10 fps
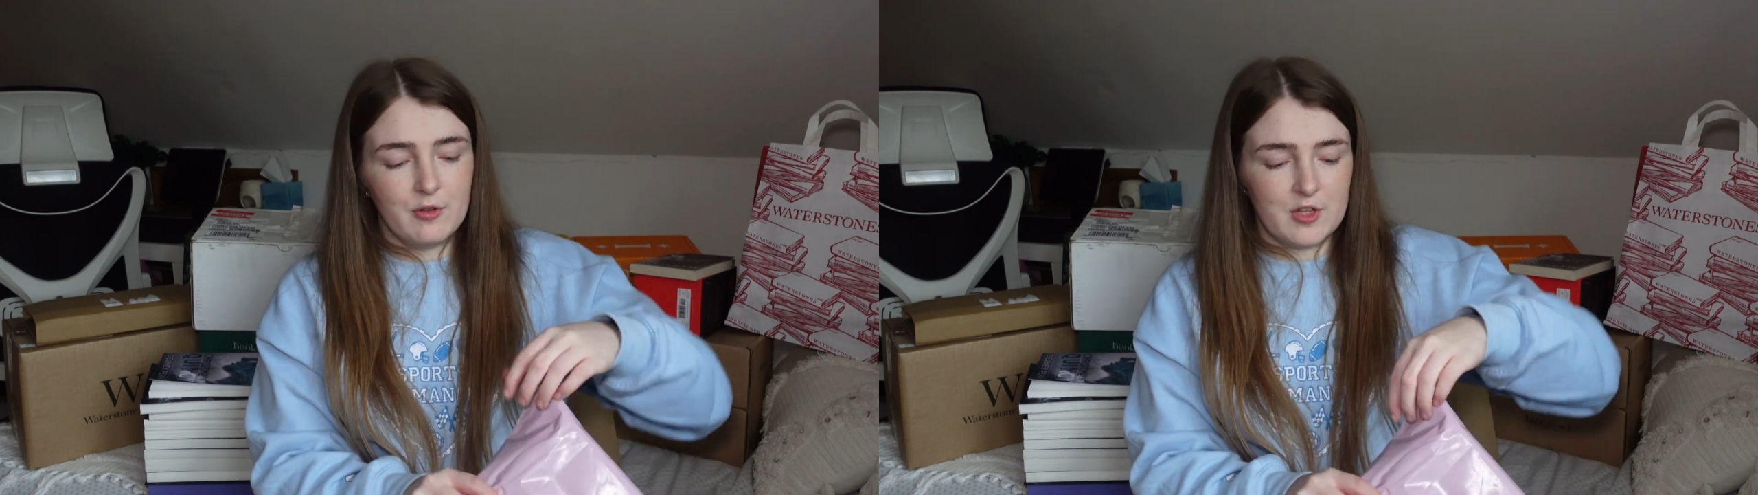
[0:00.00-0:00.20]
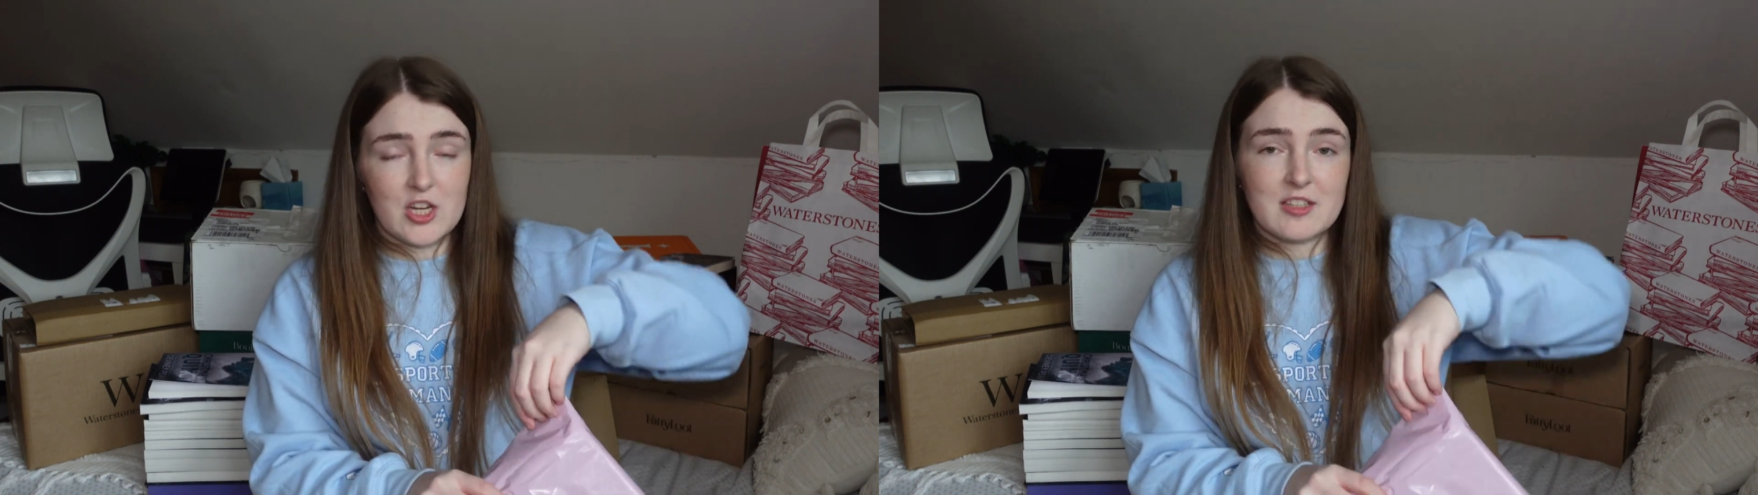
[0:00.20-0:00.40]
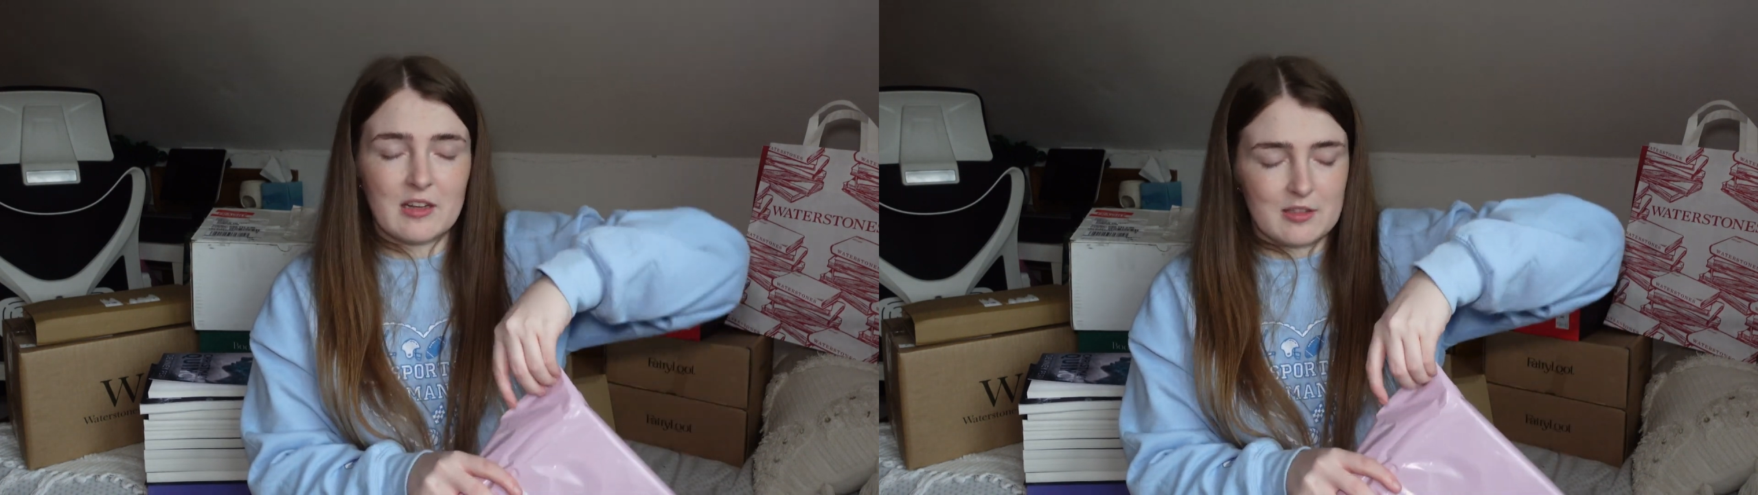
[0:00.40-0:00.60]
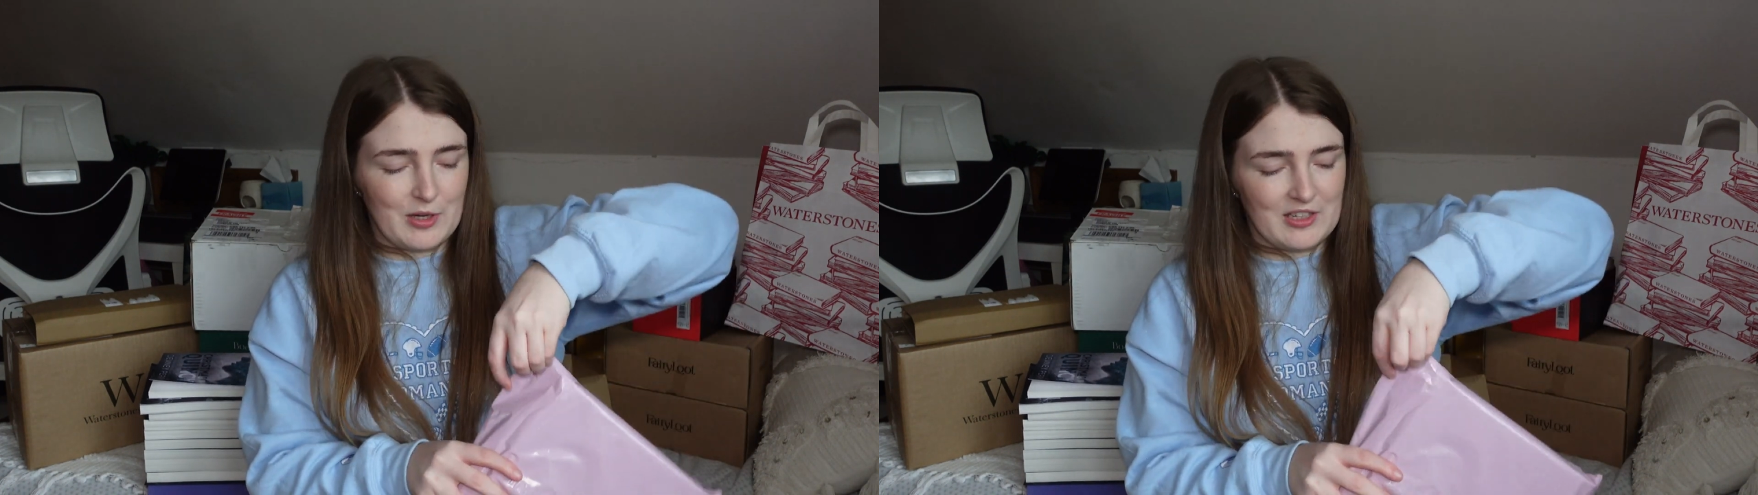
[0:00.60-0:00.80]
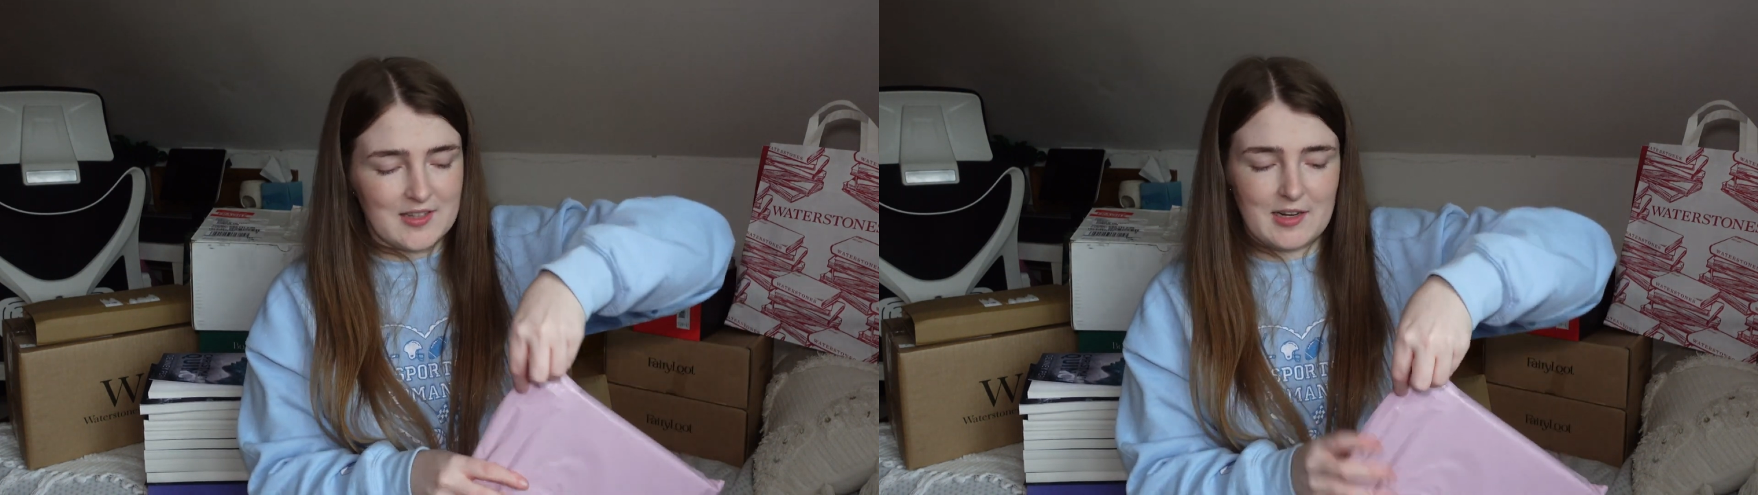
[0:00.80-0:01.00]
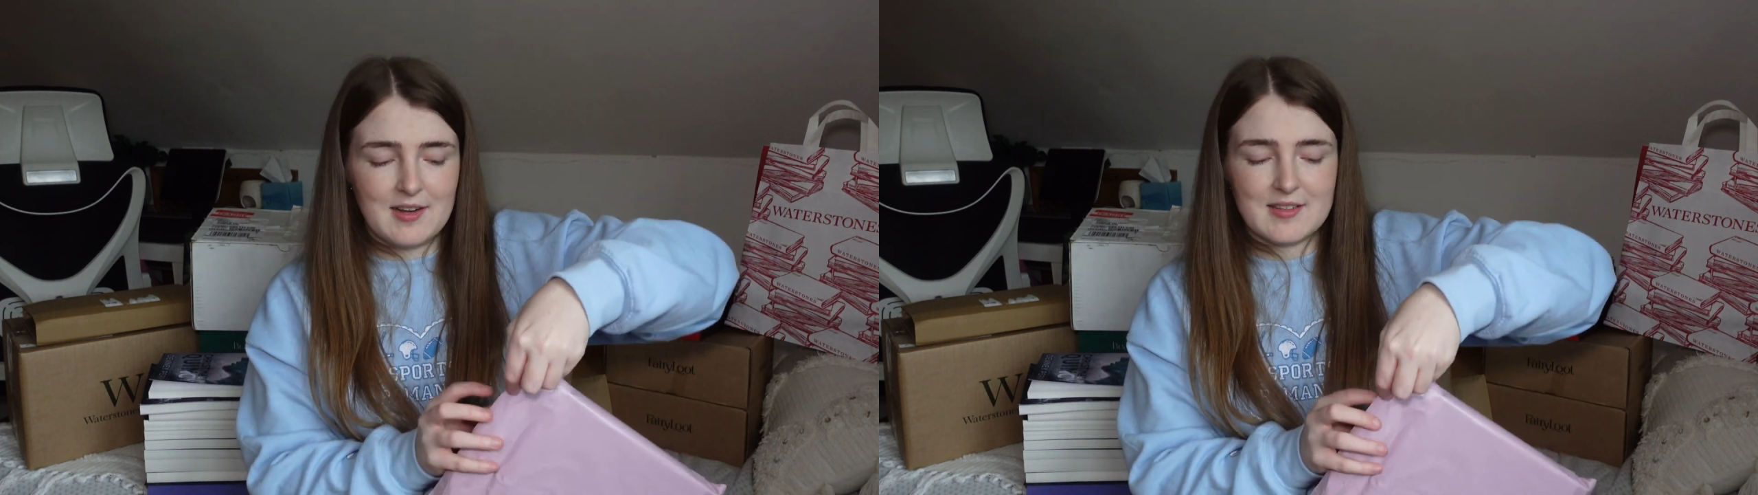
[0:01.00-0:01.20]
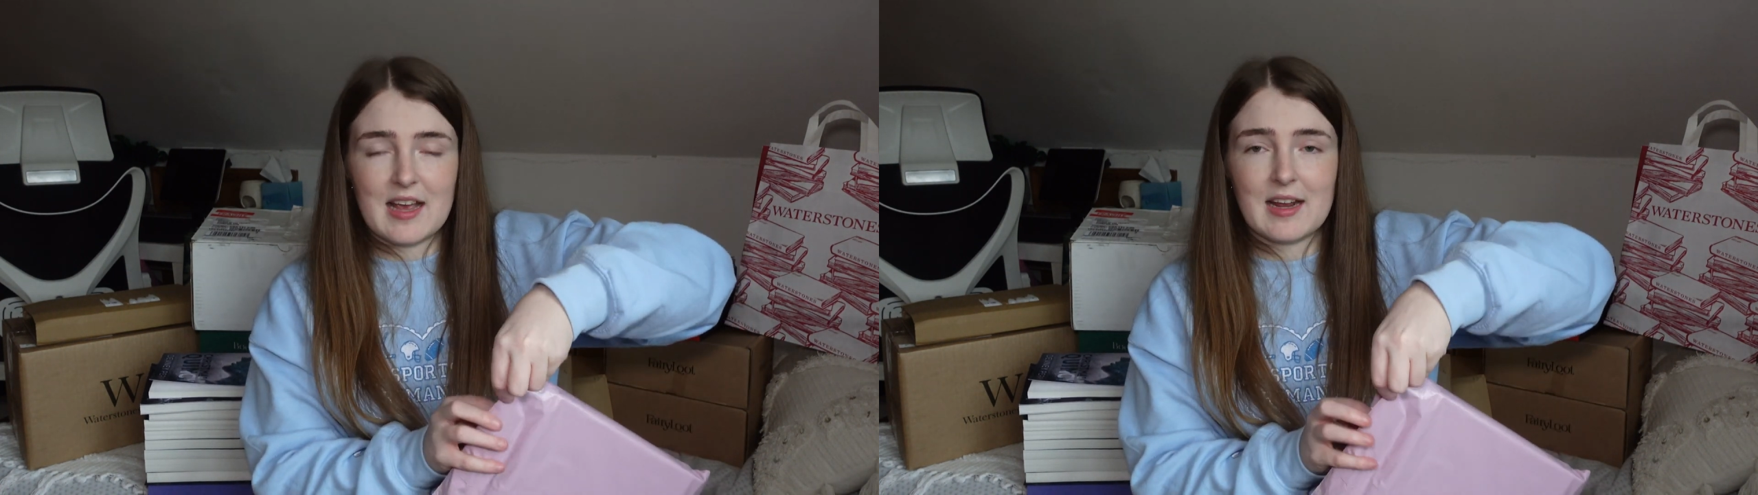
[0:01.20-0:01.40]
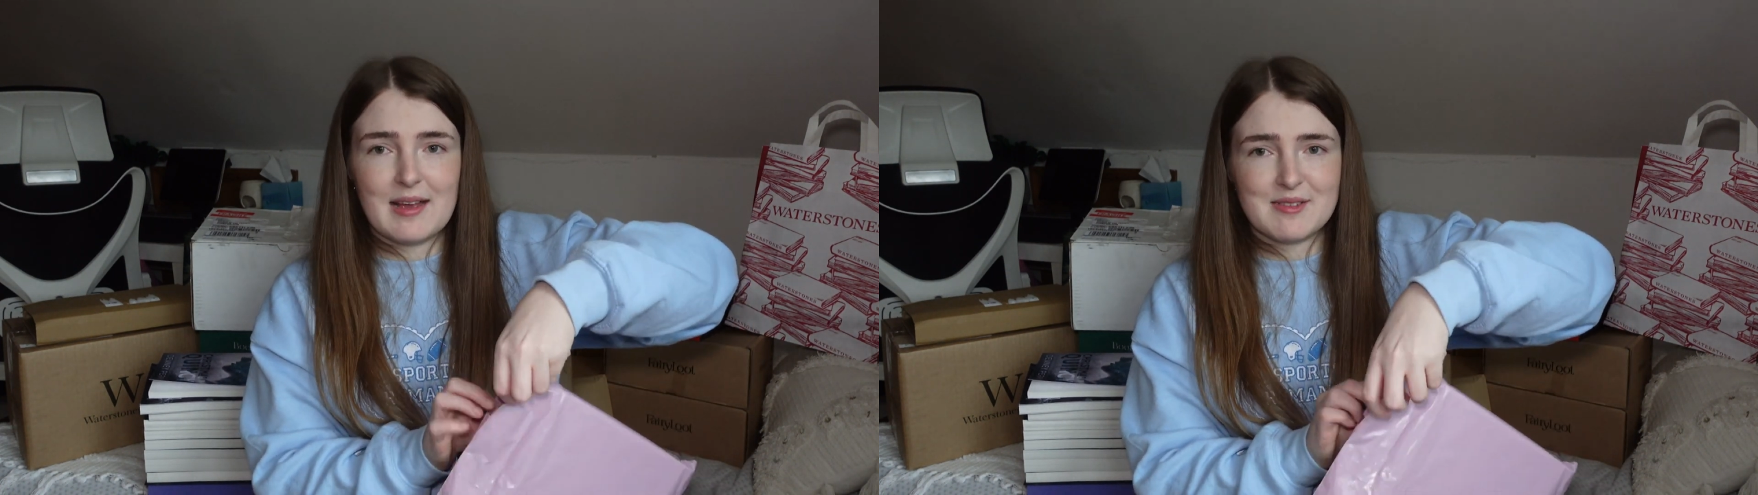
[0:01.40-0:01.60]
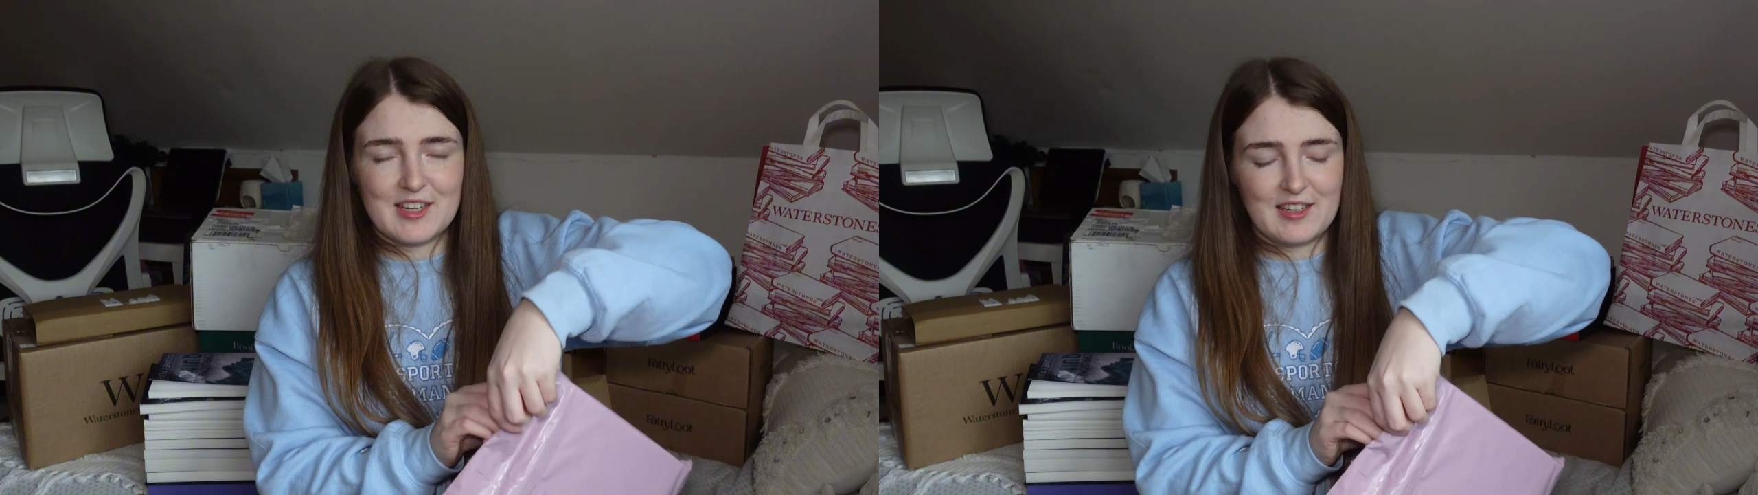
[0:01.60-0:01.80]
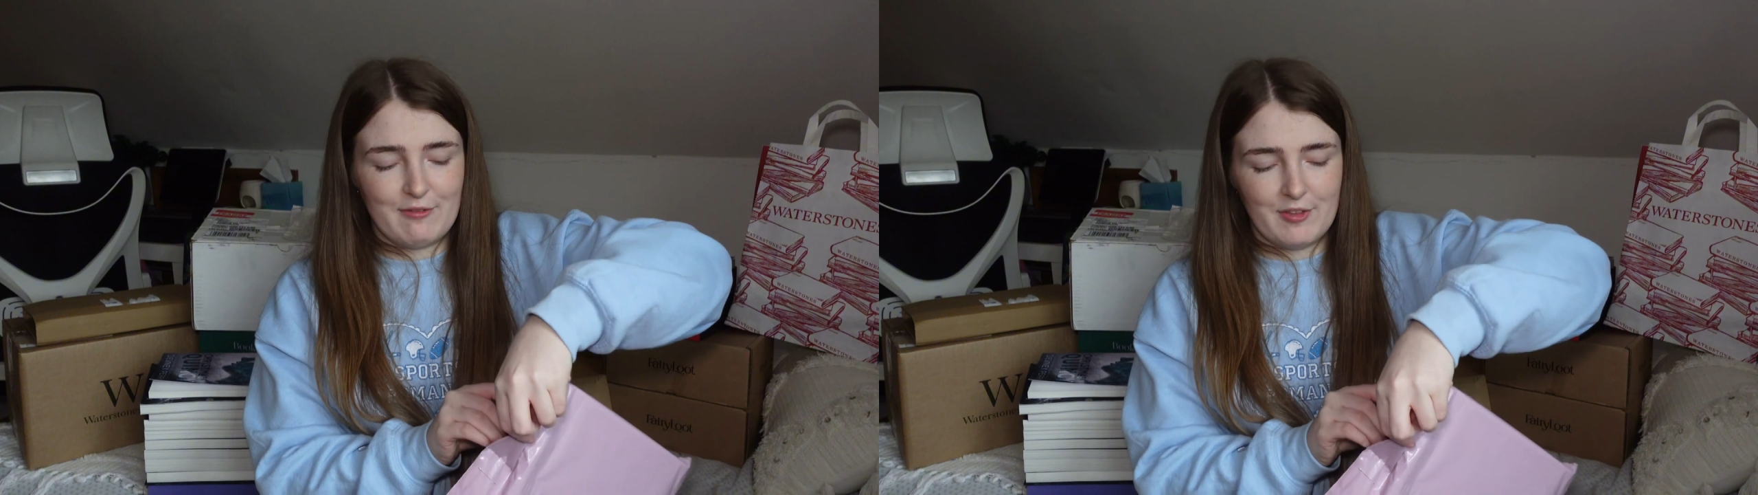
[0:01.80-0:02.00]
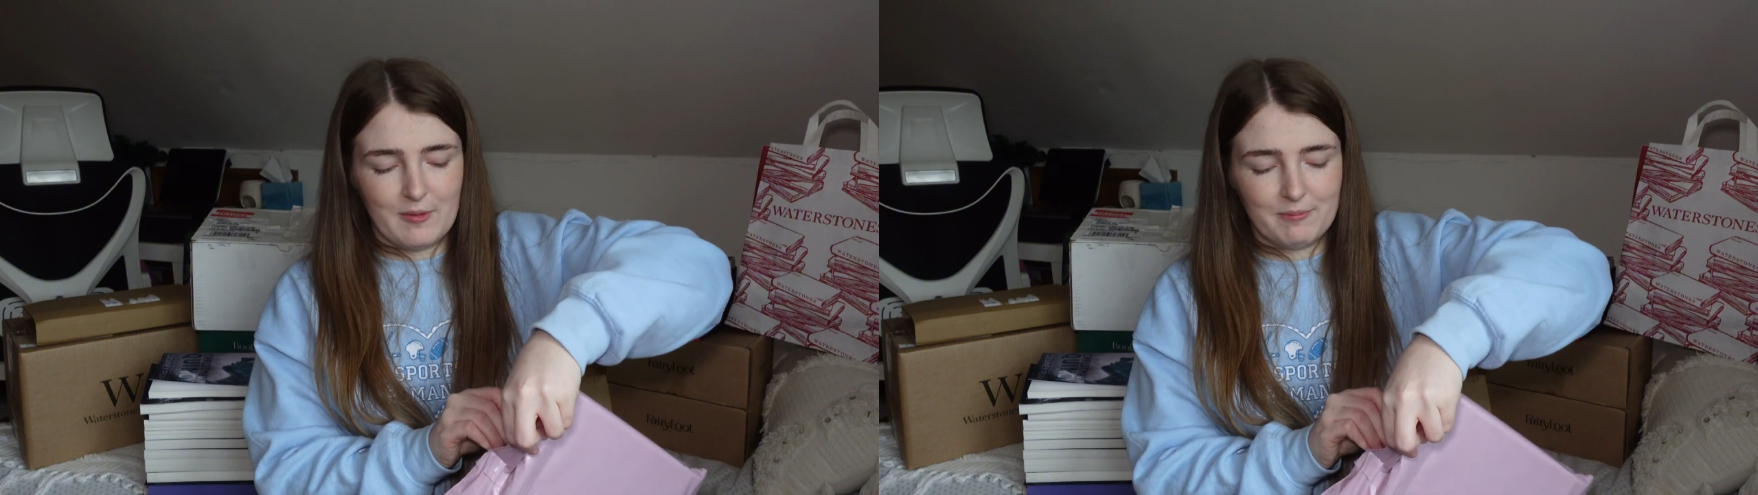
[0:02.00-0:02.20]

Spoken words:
the Chestnut Spring series, and I absolutely love them.